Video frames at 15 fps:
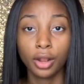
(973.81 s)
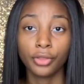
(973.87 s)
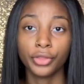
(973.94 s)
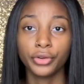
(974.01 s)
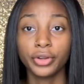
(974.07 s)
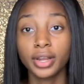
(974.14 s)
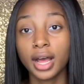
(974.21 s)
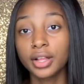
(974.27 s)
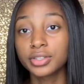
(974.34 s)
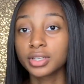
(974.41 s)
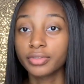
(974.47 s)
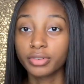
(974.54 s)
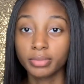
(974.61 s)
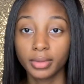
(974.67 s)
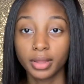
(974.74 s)
$30
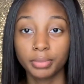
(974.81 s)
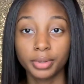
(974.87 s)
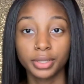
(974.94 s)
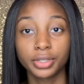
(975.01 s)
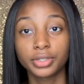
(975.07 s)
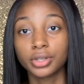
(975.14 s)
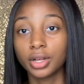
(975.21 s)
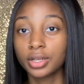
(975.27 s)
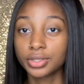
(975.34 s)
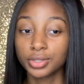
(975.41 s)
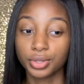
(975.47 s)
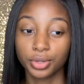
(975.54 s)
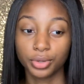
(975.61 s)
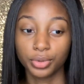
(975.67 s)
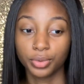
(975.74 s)
every month, but there's
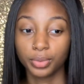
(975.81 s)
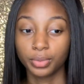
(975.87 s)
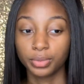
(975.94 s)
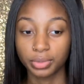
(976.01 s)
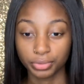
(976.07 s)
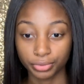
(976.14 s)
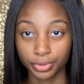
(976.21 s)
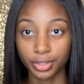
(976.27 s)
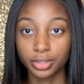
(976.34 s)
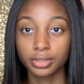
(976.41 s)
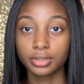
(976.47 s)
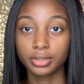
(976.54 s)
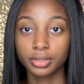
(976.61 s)
also different